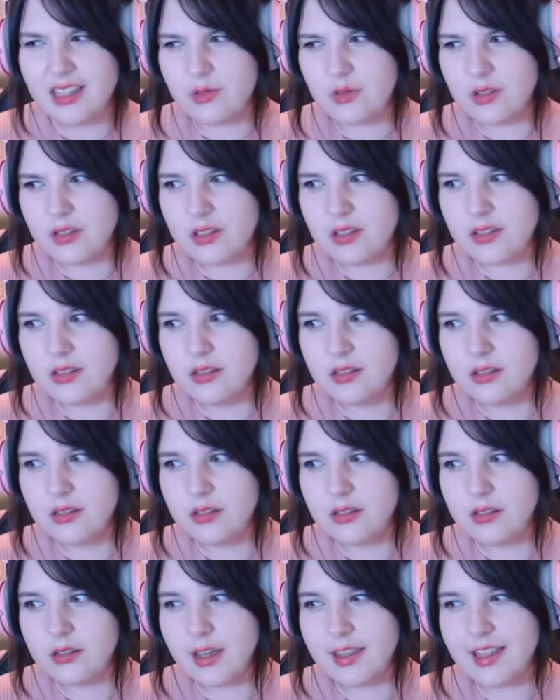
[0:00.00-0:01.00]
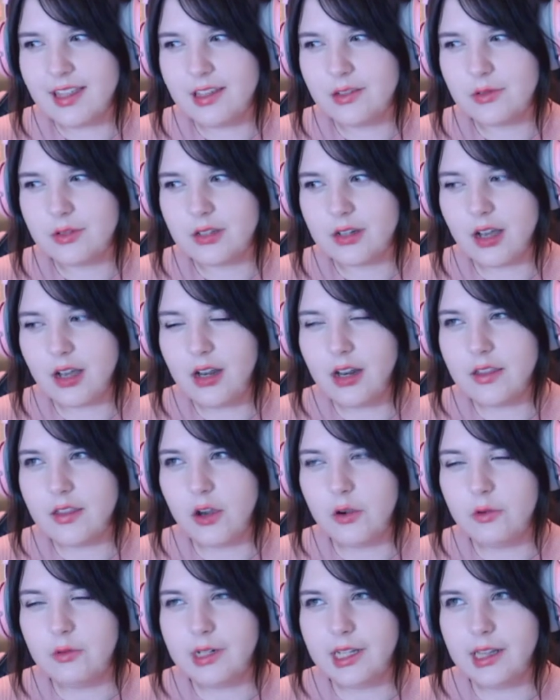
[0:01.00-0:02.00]
was, I think that was the kind of like
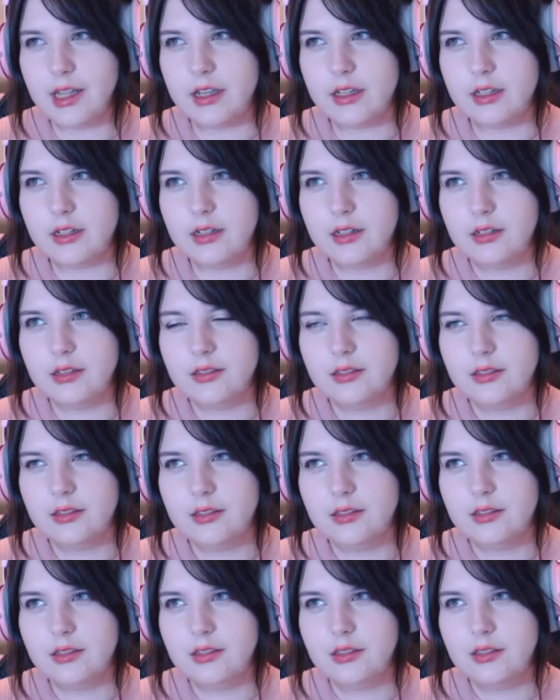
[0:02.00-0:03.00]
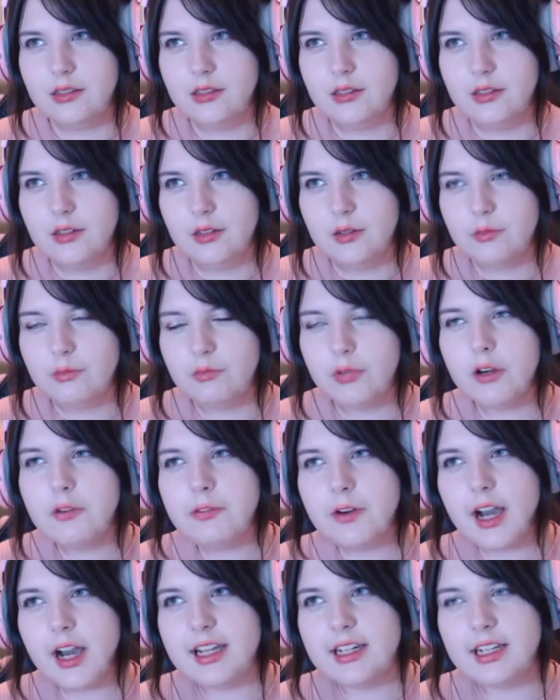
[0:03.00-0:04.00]
the only like
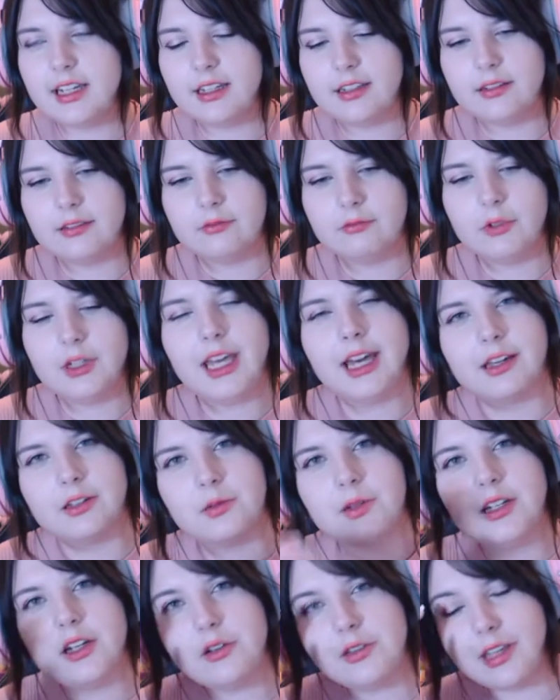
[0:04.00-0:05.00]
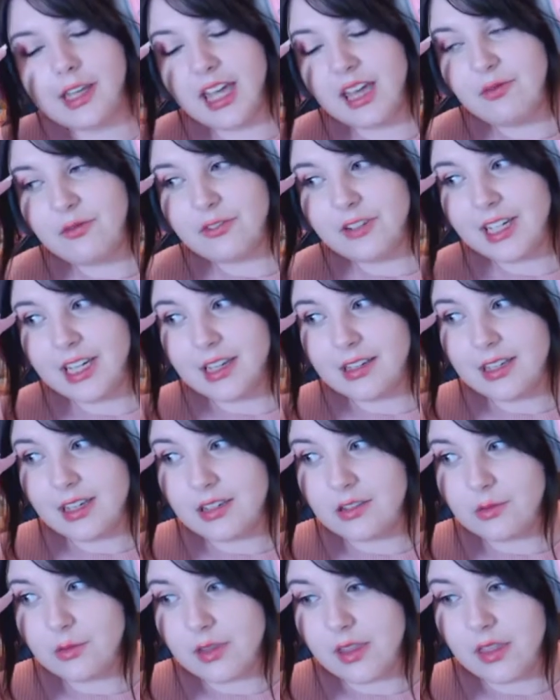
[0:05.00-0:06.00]
providing. Well, yeah, because we know that Game Freak
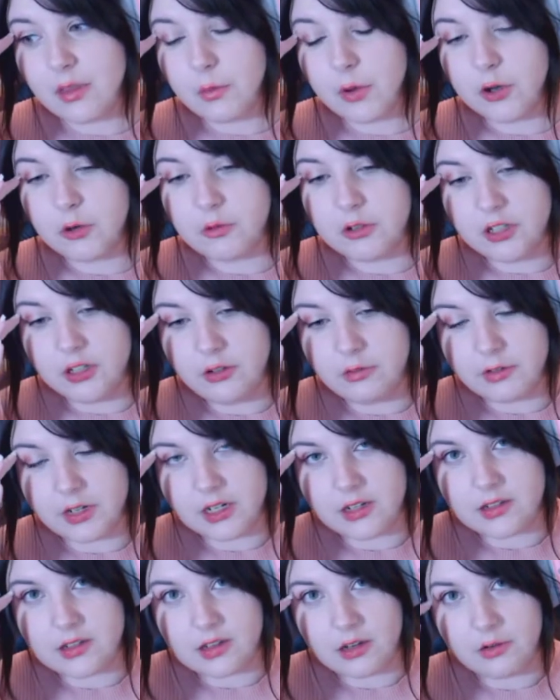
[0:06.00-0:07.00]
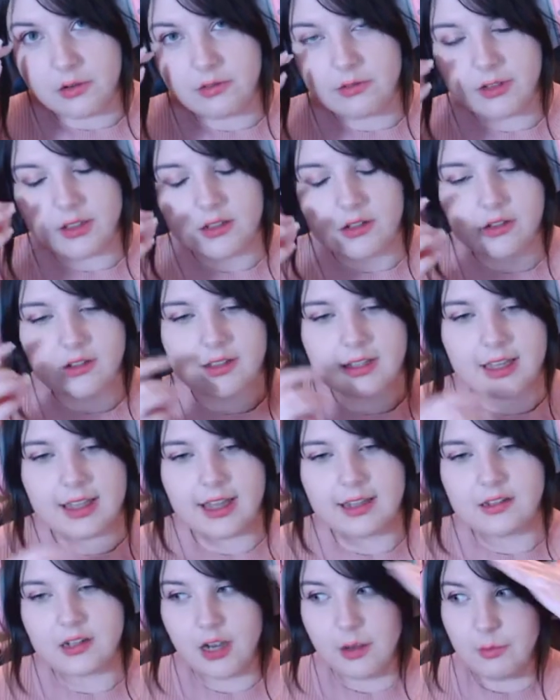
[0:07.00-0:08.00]
exists within the Pokemon universe, so as long as like
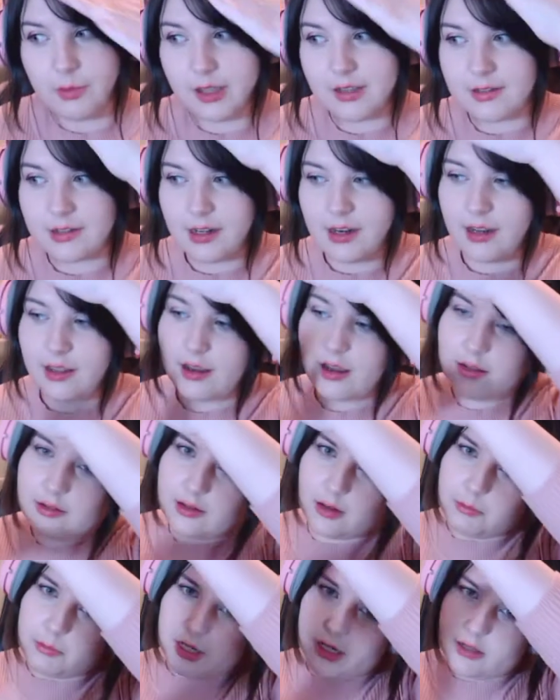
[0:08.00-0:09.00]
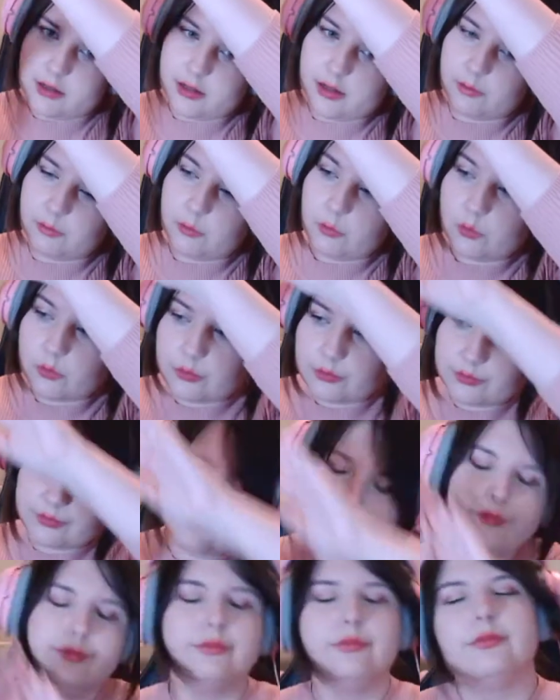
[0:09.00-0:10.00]
that timeline's kind of like our timeline, then
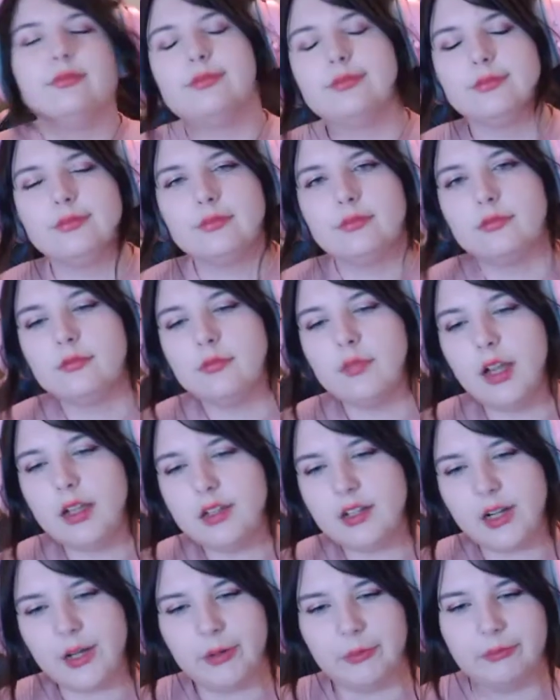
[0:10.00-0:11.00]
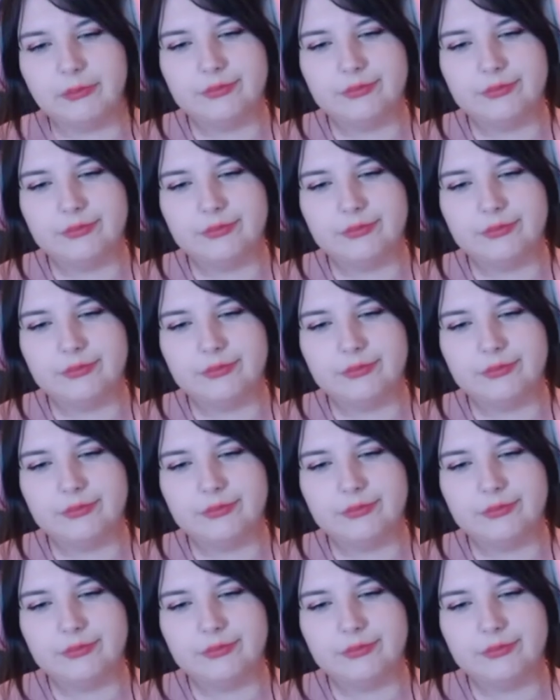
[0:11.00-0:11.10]
I don't know,